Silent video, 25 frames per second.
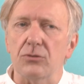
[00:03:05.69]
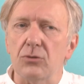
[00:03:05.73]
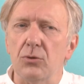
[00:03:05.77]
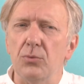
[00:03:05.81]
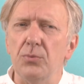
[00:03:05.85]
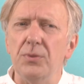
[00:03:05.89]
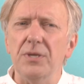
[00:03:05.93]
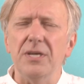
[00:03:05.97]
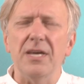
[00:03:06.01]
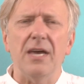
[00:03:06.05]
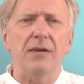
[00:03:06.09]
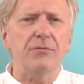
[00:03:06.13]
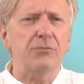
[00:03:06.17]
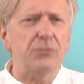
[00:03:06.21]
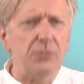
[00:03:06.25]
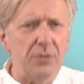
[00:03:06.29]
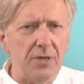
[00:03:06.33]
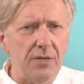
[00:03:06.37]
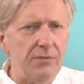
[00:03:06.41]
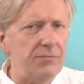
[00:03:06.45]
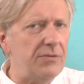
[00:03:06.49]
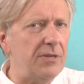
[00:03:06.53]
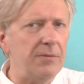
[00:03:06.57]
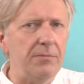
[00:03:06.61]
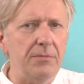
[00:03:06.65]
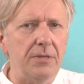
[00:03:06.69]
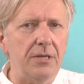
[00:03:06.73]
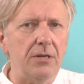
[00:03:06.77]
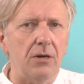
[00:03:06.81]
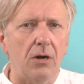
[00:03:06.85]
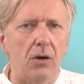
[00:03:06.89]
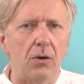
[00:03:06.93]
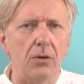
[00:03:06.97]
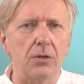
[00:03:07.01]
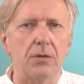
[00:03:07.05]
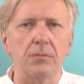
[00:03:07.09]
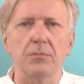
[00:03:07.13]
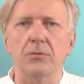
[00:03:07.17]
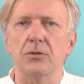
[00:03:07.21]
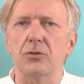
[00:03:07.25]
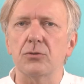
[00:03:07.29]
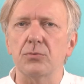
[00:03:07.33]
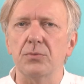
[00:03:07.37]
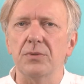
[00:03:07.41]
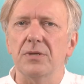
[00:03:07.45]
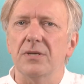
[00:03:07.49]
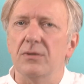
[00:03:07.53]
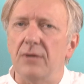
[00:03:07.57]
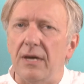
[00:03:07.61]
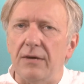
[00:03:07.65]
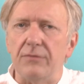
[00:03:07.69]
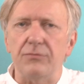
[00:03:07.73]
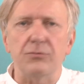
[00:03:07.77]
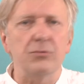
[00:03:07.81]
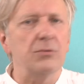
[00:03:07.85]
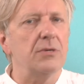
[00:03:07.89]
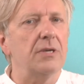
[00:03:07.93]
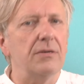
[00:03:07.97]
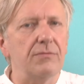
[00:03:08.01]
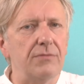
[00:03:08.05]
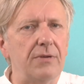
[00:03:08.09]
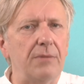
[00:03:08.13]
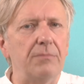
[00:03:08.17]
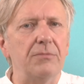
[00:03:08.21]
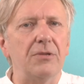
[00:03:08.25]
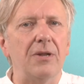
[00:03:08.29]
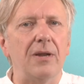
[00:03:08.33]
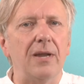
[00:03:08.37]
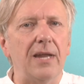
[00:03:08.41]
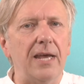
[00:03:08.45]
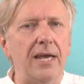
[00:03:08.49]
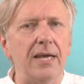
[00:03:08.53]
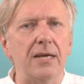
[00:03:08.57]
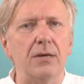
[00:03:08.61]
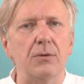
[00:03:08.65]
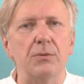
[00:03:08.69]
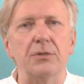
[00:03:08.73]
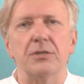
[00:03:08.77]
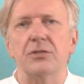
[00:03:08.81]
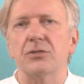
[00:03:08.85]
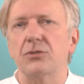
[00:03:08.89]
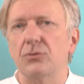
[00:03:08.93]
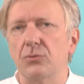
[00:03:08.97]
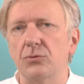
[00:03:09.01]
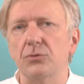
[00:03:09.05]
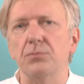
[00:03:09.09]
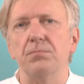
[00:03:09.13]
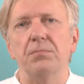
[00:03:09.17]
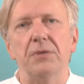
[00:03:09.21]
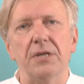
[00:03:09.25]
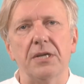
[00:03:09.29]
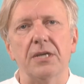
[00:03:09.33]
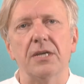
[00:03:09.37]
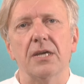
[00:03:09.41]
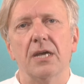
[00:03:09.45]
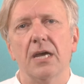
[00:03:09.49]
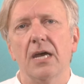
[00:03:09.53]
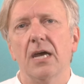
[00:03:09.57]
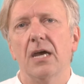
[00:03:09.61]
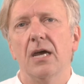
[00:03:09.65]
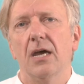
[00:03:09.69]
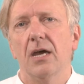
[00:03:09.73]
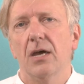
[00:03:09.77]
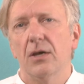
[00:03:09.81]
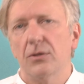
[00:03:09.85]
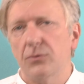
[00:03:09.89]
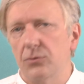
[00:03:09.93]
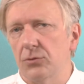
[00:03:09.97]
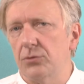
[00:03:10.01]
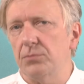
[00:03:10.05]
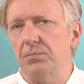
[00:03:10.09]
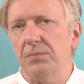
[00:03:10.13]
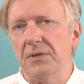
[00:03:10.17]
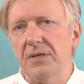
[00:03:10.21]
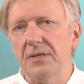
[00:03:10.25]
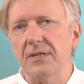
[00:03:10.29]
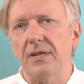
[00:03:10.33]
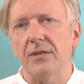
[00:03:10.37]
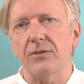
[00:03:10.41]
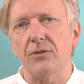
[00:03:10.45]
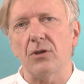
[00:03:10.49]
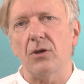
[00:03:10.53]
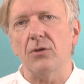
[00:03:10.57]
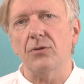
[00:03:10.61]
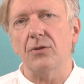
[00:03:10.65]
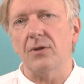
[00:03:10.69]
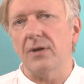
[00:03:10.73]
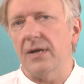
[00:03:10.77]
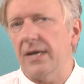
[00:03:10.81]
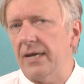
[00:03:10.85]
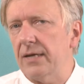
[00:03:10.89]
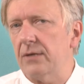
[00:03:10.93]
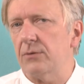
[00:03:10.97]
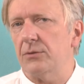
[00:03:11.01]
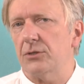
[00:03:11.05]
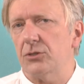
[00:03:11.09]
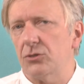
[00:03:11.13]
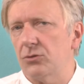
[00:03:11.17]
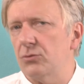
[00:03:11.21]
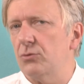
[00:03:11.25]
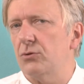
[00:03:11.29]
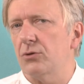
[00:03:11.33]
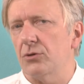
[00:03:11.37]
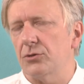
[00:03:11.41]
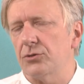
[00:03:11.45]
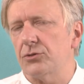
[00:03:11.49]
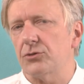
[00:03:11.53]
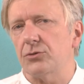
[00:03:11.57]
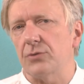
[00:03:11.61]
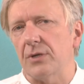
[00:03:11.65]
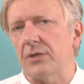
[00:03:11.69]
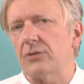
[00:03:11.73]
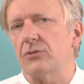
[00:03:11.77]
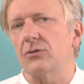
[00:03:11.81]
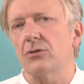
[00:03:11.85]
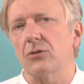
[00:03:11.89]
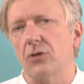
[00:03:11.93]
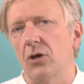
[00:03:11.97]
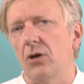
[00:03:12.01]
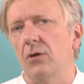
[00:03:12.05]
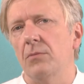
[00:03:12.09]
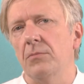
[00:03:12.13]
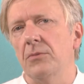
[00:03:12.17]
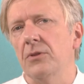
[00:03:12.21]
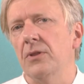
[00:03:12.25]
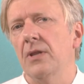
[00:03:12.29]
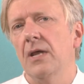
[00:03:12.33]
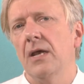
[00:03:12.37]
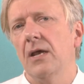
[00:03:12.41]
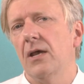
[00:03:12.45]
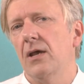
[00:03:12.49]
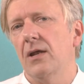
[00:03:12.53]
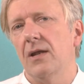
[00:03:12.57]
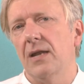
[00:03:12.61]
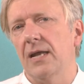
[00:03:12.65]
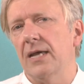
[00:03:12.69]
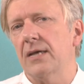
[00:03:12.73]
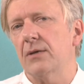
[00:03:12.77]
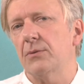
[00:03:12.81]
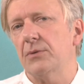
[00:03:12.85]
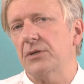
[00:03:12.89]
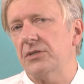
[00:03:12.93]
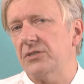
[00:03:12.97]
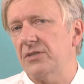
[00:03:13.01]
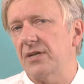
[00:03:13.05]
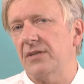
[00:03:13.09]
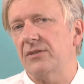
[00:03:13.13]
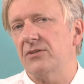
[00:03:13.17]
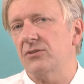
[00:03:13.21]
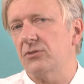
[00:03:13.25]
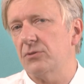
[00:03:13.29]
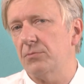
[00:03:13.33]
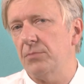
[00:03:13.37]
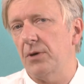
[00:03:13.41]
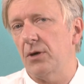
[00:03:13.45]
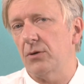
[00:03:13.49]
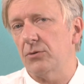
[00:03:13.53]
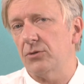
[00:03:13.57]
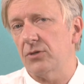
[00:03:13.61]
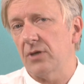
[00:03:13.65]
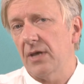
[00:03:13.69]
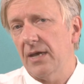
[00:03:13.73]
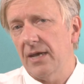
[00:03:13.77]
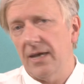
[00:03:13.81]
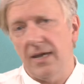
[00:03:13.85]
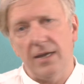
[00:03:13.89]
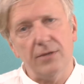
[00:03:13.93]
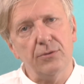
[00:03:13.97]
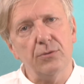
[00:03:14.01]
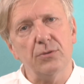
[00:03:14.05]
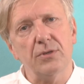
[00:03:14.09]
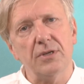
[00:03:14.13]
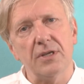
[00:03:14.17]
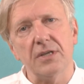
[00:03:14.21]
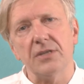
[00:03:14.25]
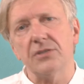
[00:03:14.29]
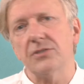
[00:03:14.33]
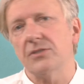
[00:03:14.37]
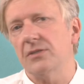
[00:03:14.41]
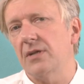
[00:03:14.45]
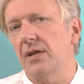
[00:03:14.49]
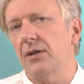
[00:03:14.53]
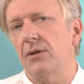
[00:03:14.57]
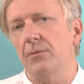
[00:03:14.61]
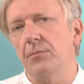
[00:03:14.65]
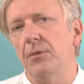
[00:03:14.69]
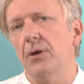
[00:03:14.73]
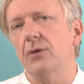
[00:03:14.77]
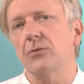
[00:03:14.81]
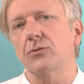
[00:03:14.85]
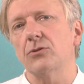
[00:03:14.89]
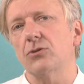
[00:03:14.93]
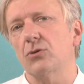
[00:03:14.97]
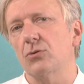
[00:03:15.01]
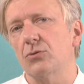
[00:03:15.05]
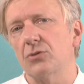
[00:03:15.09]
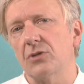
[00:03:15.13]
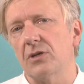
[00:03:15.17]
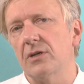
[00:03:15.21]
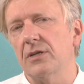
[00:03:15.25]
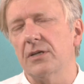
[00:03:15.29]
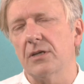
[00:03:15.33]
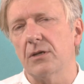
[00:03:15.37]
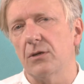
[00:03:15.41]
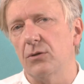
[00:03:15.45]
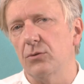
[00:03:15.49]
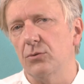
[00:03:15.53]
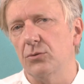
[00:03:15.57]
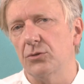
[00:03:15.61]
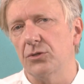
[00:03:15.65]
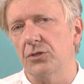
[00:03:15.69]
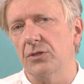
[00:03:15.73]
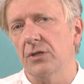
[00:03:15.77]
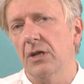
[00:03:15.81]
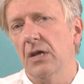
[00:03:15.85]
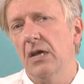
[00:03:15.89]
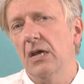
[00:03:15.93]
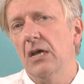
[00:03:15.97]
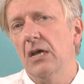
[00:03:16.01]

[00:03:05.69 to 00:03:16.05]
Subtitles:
So we have to give them the arguments. We have to give them the language to speak that other language, to construct a common language that is about education and about social inclusion.